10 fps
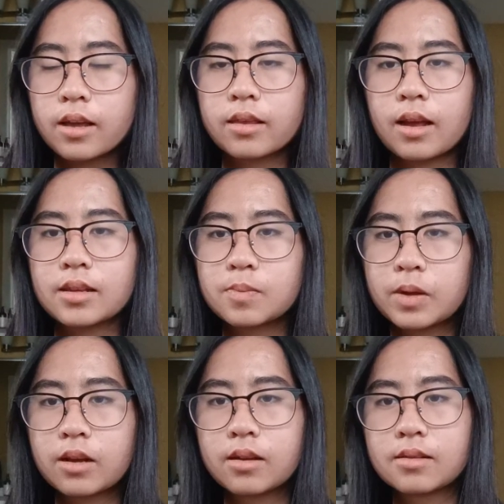and that's
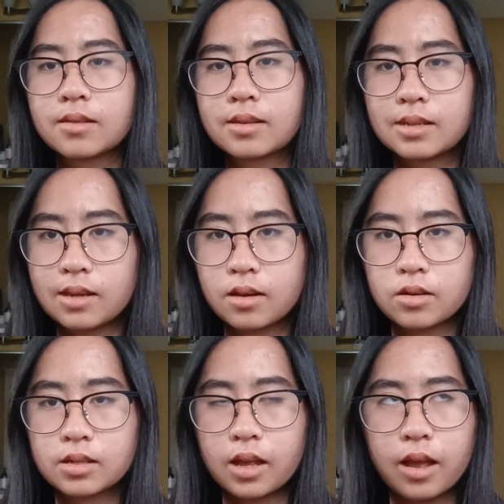because the
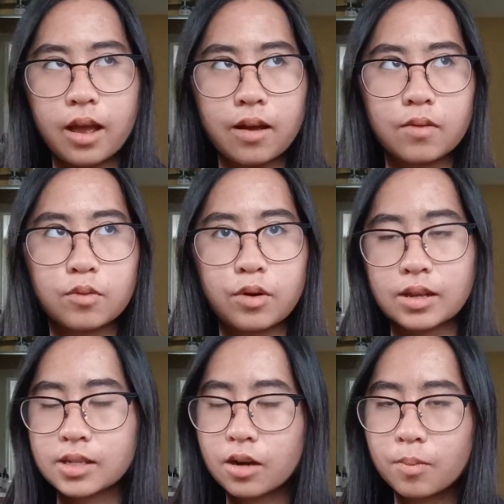seniors they have
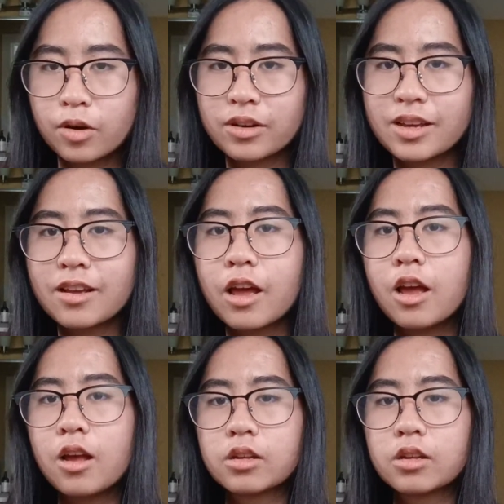grad ceremony,